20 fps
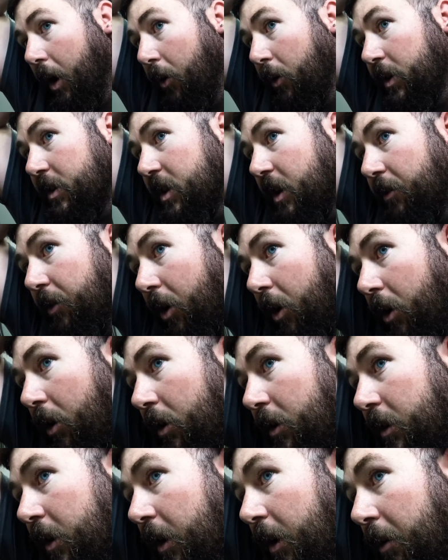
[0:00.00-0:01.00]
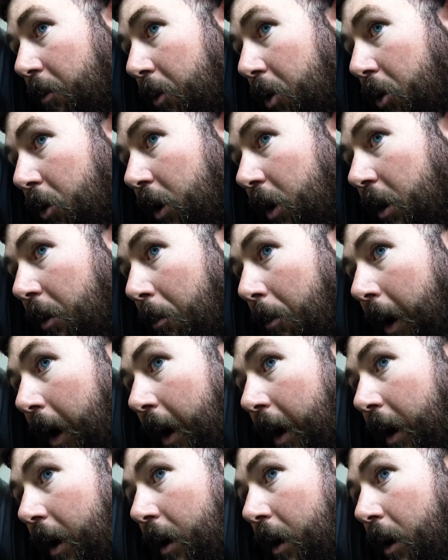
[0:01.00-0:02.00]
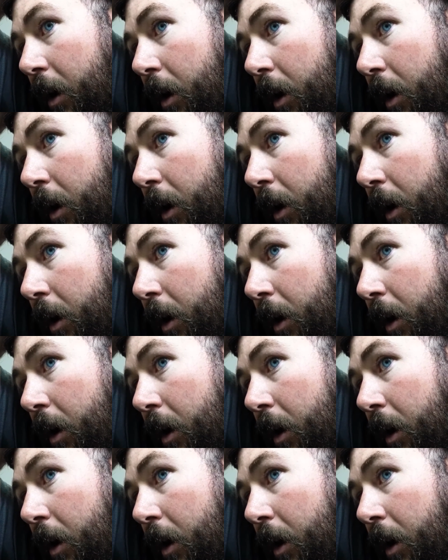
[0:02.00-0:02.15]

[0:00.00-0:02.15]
always have a hard time doing the back,